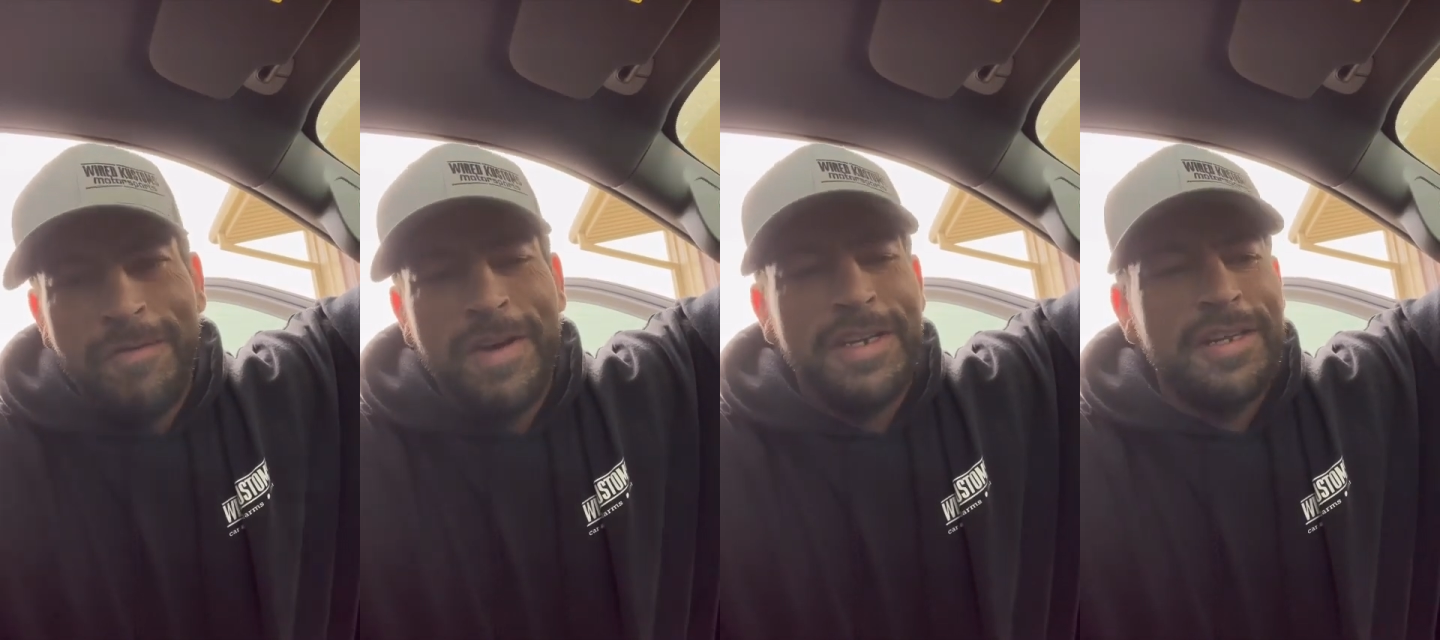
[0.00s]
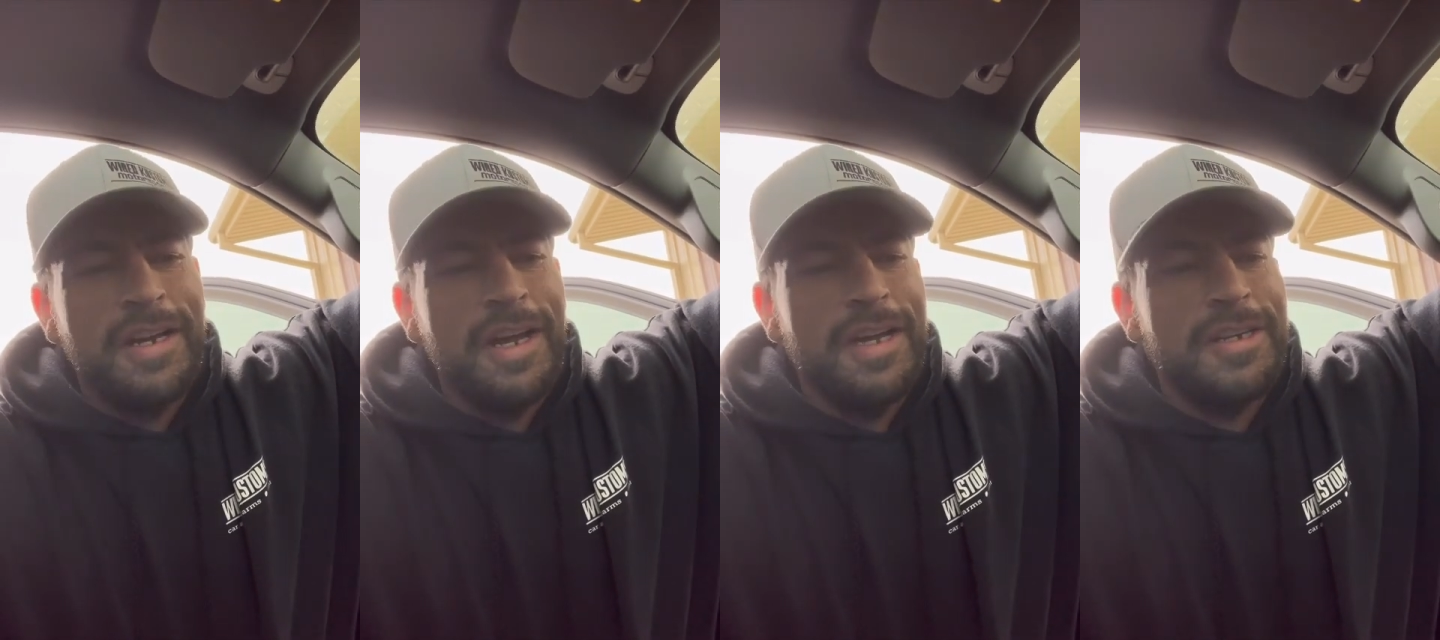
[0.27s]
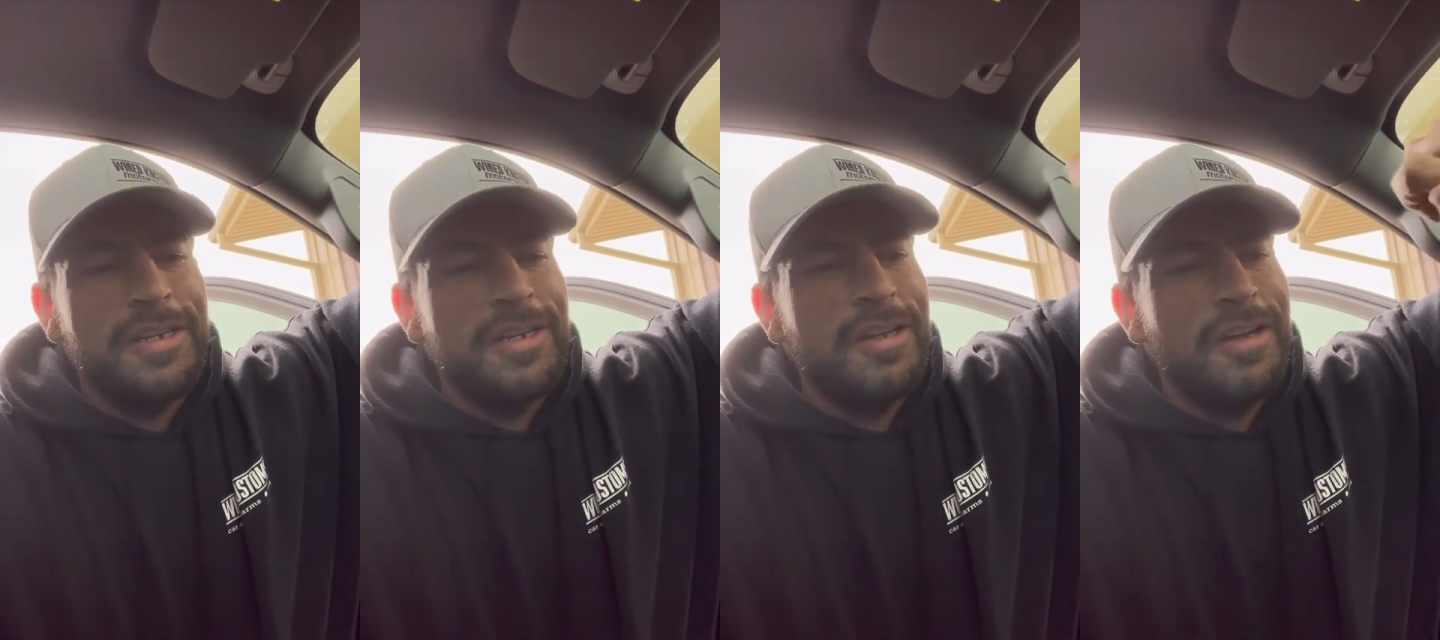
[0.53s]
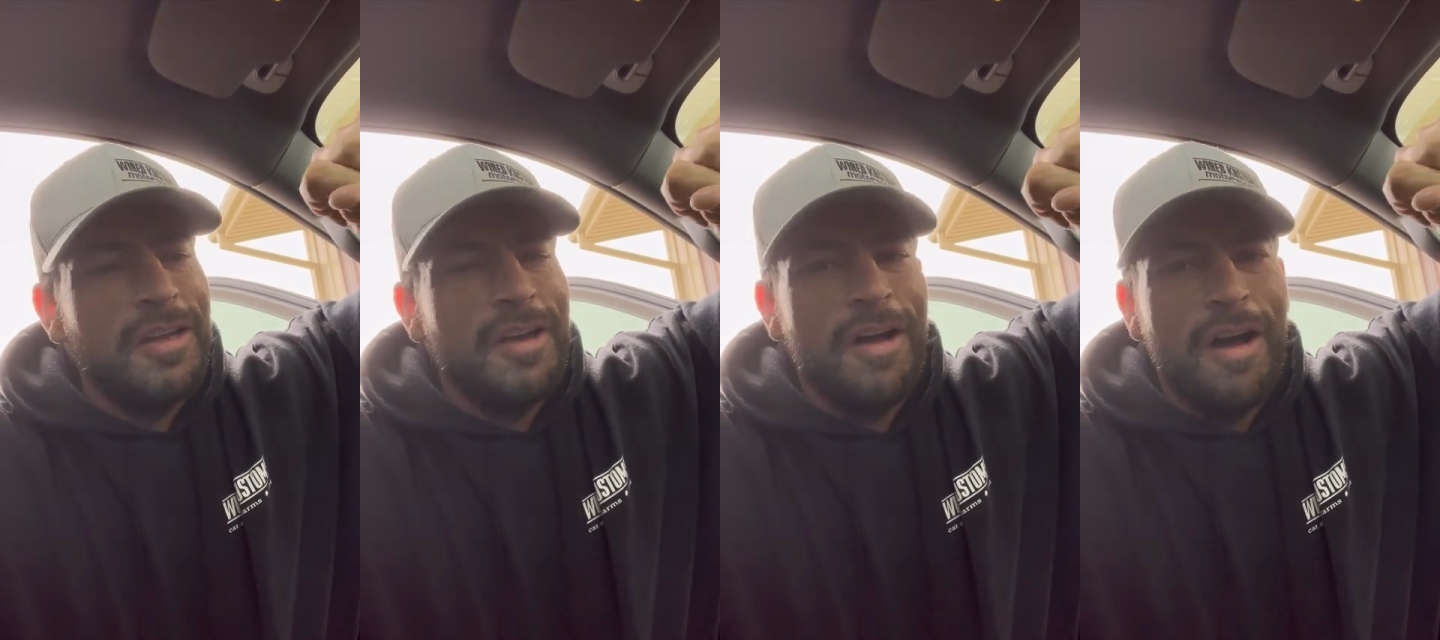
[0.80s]
visit us
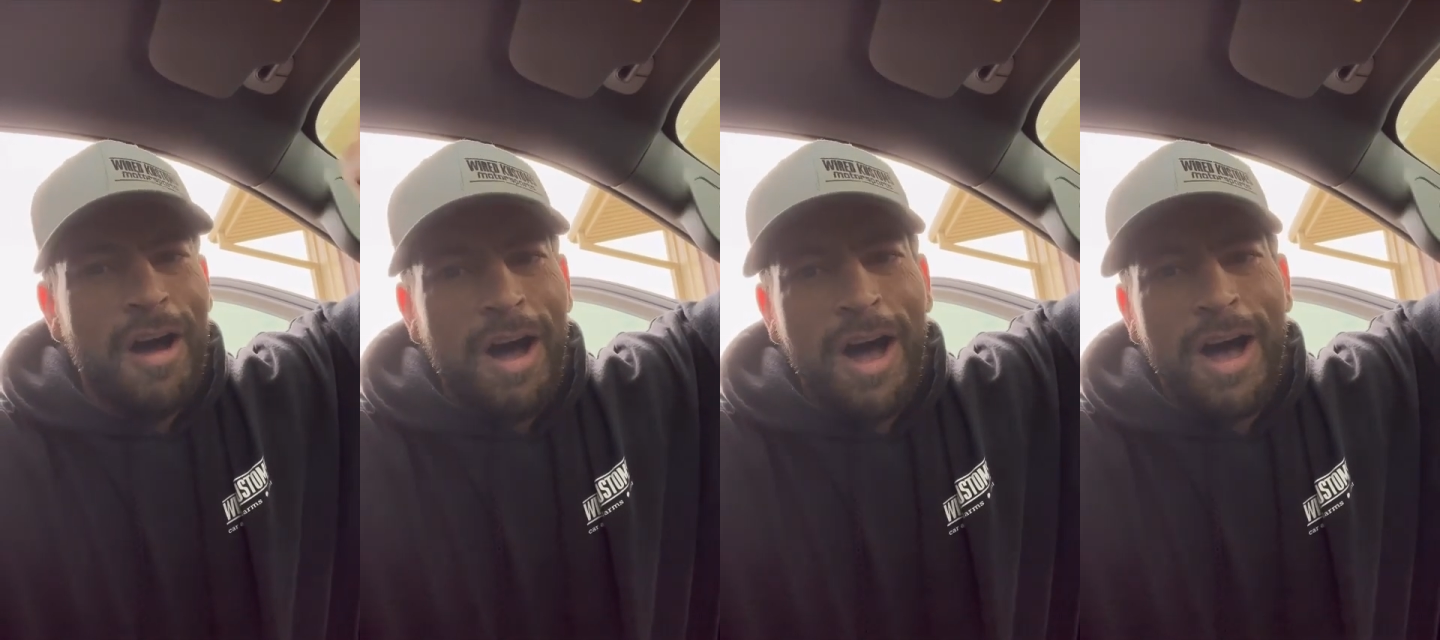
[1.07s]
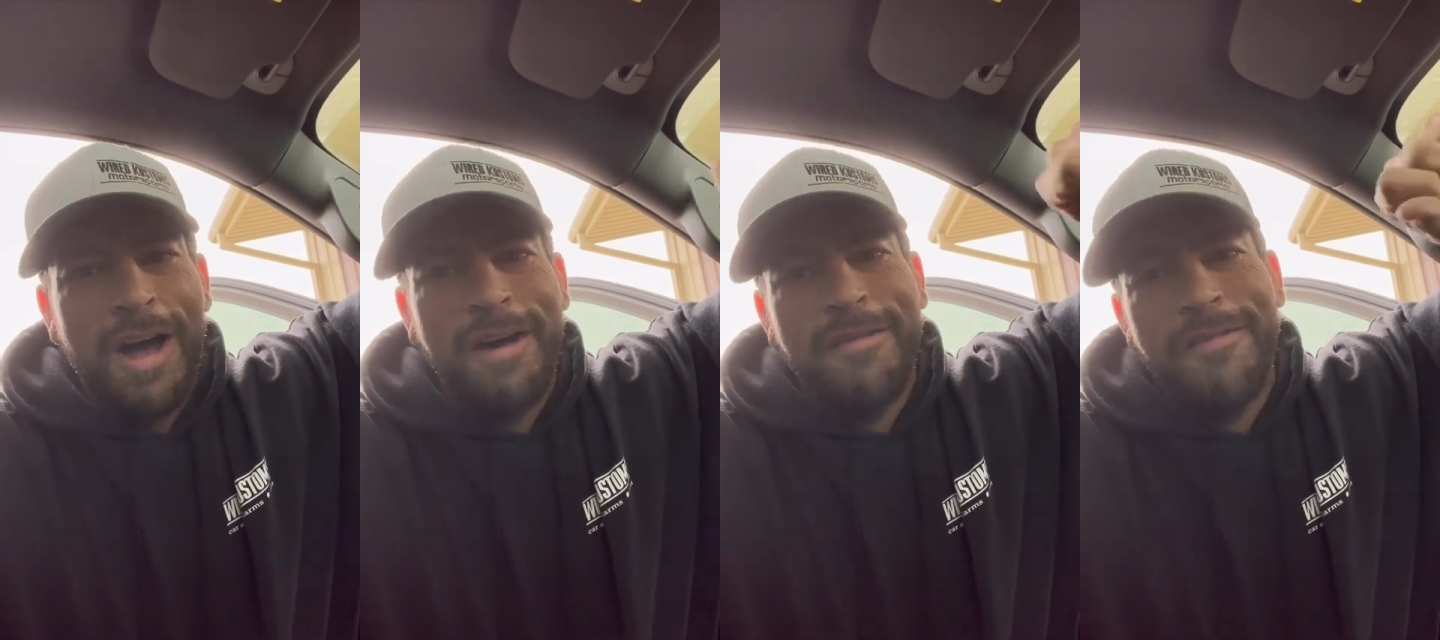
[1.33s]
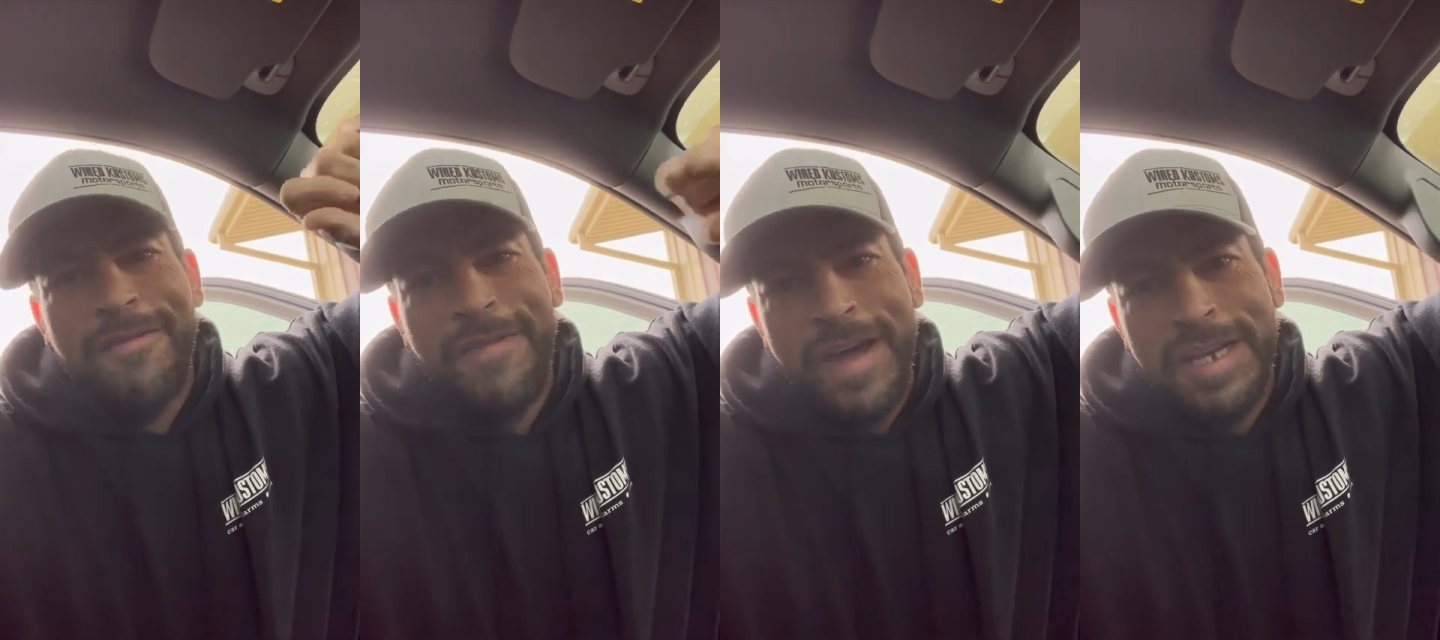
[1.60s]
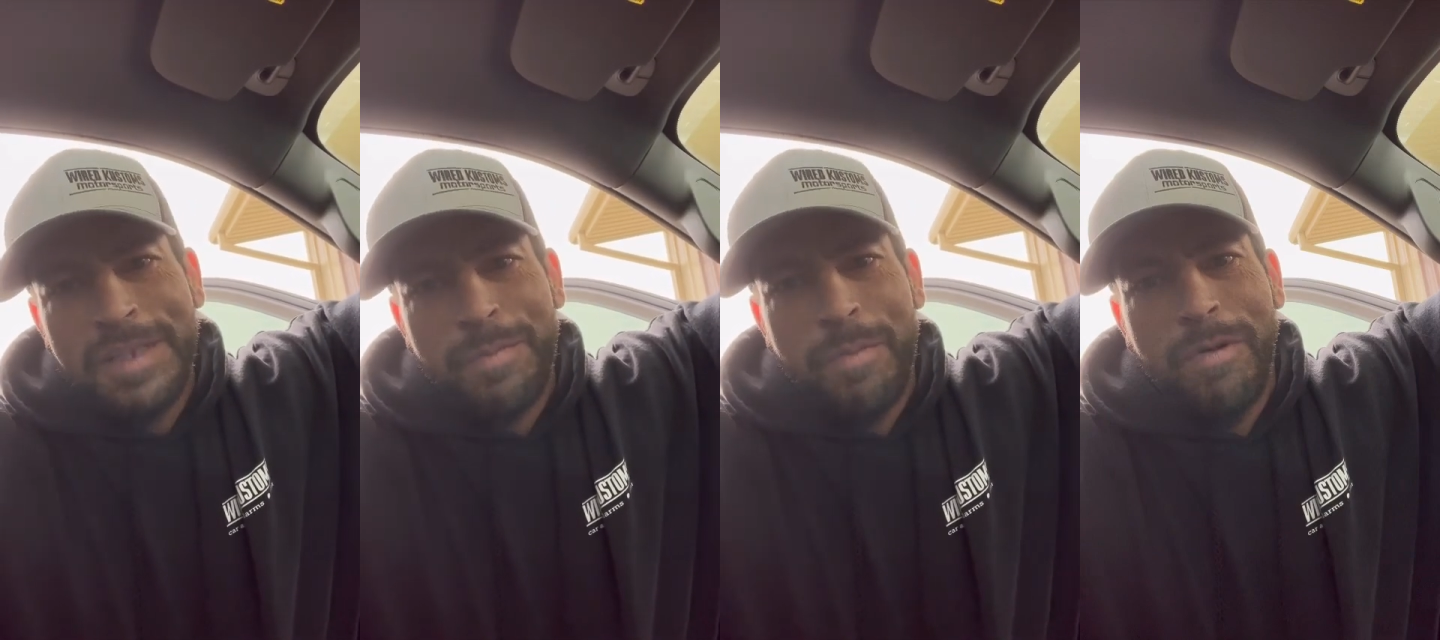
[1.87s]
on
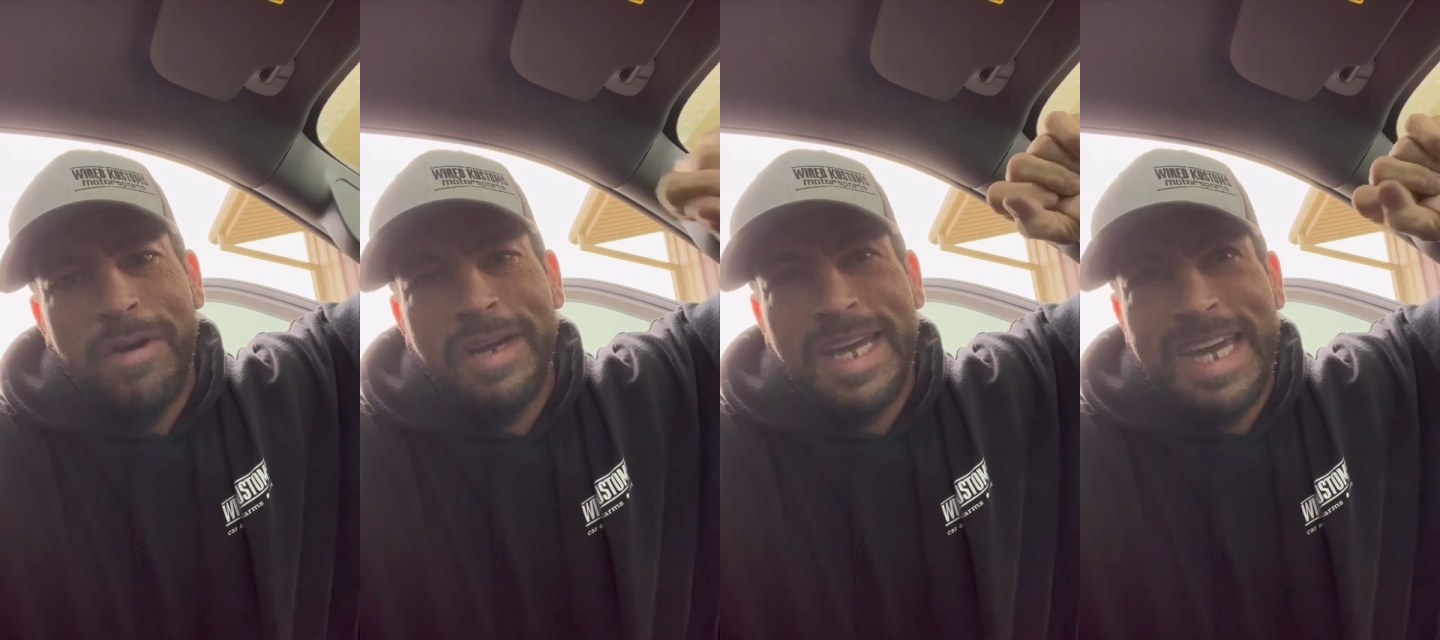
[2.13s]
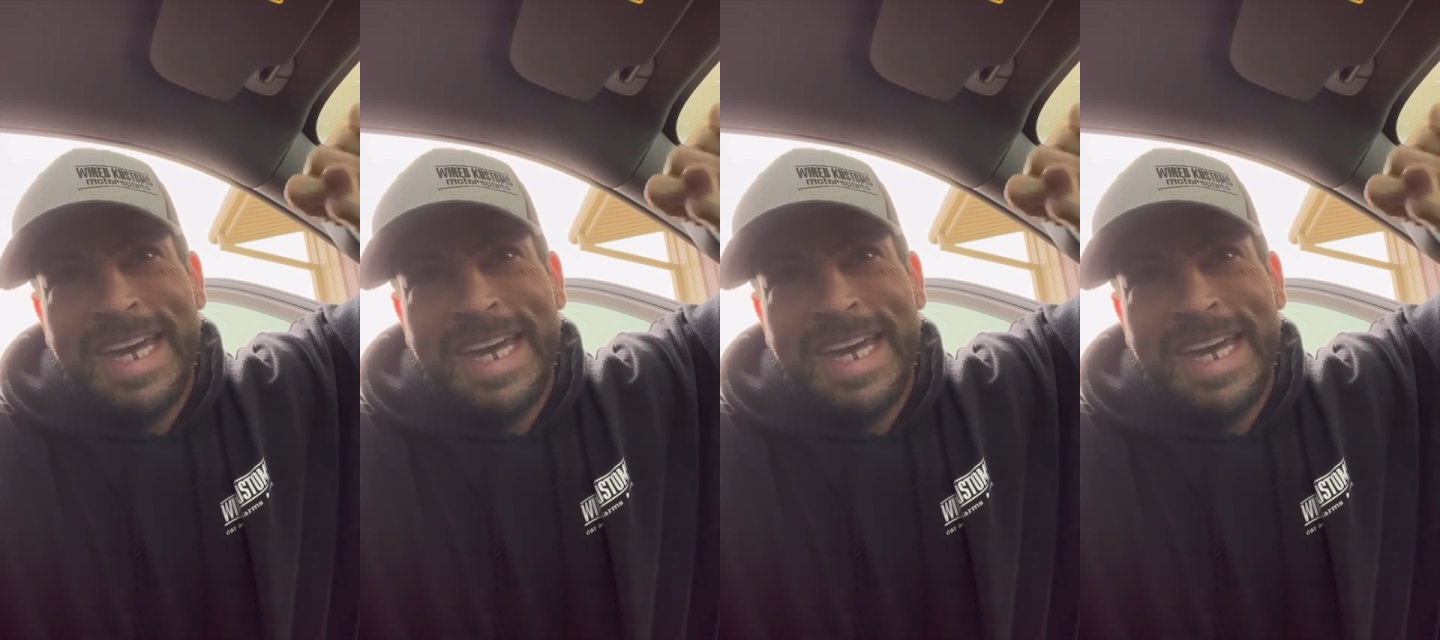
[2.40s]
Facebook,